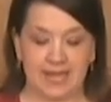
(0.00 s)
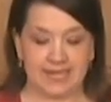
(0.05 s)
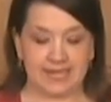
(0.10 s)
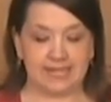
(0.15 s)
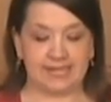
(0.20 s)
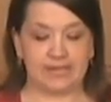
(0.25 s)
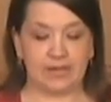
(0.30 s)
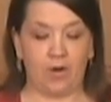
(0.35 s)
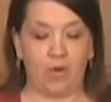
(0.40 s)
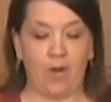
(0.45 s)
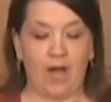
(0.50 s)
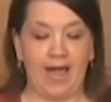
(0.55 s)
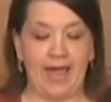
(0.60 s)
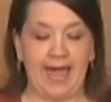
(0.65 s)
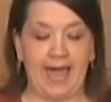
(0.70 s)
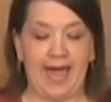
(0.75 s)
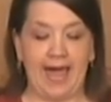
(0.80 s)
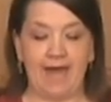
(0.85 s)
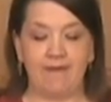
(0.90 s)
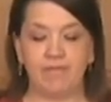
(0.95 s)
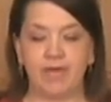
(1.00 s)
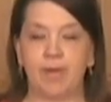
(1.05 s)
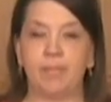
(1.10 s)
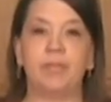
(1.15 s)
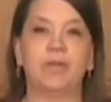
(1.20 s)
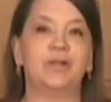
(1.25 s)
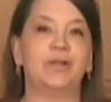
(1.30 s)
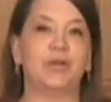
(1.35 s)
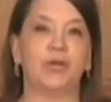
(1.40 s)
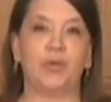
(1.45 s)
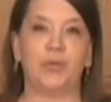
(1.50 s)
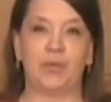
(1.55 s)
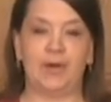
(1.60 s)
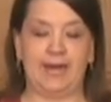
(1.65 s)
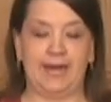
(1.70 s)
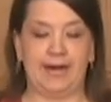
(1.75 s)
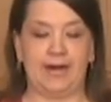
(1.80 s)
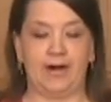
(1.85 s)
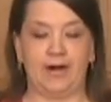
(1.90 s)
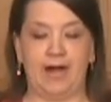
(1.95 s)
So I have a balloon
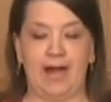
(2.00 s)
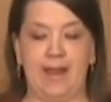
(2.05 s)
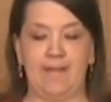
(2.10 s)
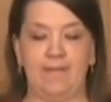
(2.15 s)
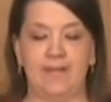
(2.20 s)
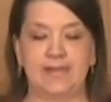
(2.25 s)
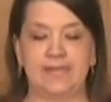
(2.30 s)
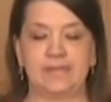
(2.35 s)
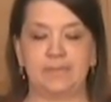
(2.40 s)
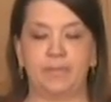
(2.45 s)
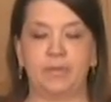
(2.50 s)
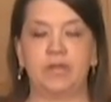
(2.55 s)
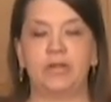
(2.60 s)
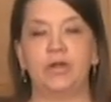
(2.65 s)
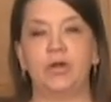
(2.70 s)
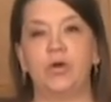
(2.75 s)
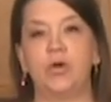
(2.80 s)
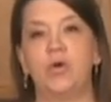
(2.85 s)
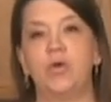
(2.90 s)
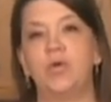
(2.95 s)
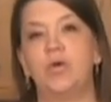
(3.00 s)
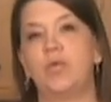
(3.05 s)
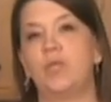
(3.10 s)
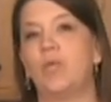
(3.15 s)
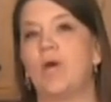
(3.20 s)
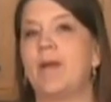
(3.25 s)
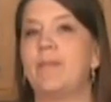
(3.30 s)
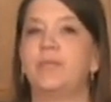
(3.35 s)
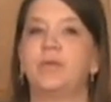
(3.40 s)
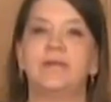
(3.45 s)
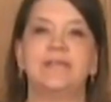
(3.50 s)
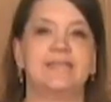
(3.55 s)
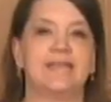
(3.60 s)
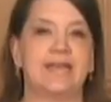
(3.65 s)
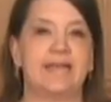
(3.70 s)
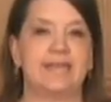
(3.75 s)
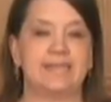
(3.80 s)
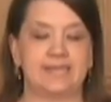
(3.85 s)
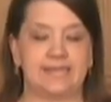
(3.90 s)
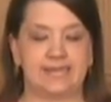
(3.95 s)
here, and this balloon
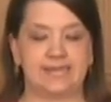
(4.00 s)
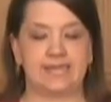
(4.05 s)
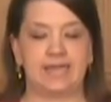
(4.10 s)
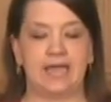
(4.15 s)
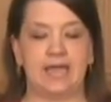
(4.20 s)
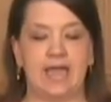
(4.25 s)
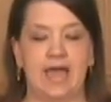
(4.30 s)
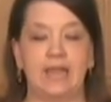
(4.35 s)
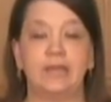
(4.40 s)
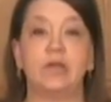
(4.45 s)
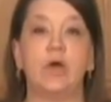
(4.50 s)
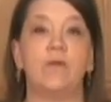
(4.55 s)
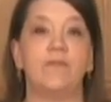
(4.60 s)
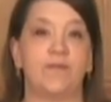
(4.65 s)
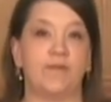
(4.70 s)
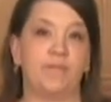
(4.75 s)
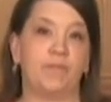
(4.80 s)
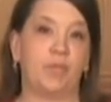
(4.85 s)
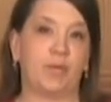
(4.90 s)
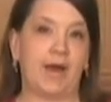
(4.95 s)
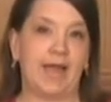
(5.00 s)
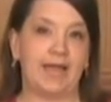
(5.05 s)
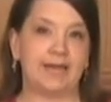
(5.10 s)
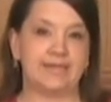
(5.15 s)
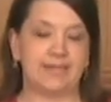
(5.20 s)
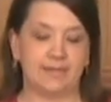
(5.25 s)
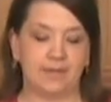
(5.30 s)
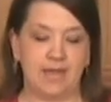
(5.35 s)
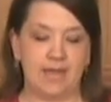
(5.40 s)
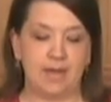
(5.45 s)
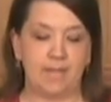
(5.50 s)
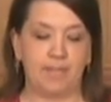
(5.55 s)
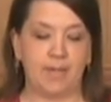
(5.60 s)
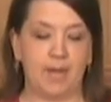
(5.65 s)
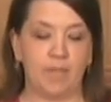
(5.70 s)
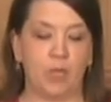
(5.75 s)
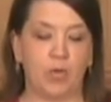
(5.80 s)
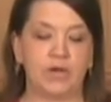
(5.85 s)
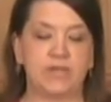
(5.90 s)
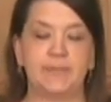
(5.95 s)
represents a loaf of bread,
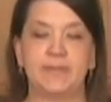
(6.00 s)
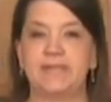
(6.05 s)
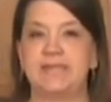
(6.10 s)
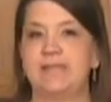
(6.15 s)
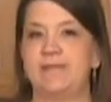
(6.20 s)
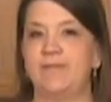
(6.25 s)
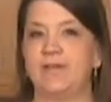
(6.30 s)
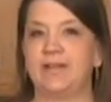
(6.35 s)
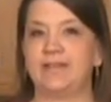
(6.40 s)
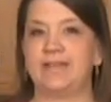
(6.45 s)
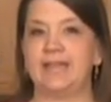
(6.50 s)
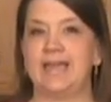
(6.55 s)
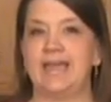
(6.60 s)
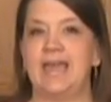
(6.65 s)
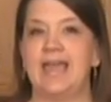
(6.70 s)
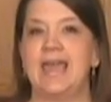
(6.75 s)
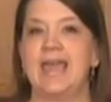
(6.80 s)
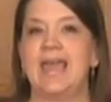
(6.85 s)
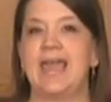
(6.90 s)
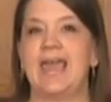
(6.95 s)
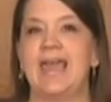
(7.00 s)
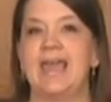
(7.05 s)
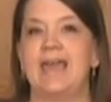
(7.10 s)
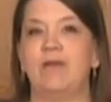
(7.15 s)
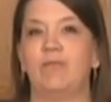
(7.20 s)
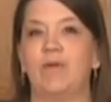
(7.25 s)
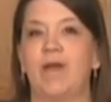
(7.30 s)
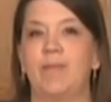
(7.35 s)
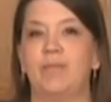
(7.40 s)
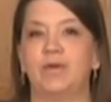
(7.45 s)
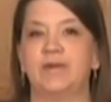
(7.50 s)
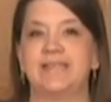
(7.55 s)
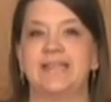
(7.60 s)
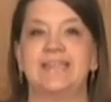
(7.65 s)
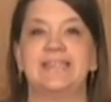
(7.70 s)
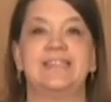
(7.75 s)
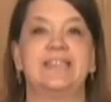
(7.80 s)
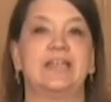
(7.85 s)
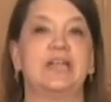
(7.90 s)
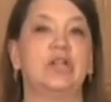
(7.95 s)
but more specifically, it
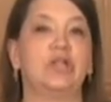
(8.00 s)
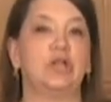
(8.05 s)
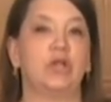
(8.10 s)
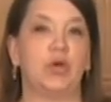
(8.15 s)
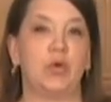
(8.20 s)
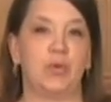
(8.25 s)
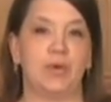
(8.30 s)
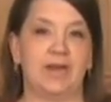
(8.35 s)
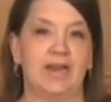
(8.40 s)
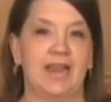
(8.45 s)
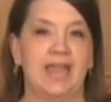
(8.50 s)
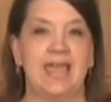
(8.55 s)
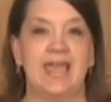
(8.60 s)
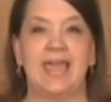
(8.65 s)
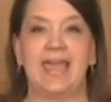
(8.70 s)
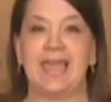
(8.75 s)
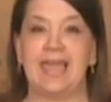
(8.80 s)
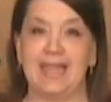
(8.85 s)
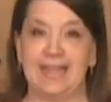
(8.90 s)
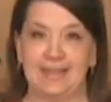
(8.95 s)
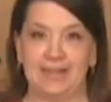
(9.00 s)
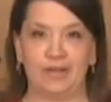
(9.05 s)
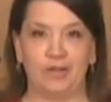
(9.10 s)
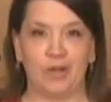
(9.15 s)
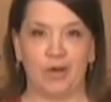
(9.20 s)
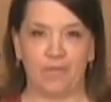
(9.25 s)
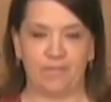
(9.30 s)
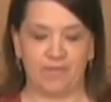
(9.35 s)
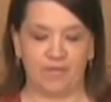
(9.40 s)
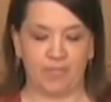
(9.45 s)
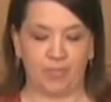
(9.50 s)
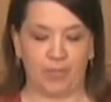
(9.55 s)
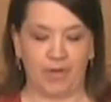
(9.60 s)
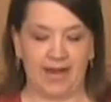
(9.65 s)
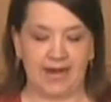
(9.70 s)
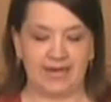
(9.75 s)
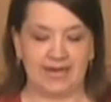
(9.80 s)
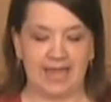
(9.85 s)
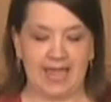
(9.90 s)
represents the gluten in the loaf of bread.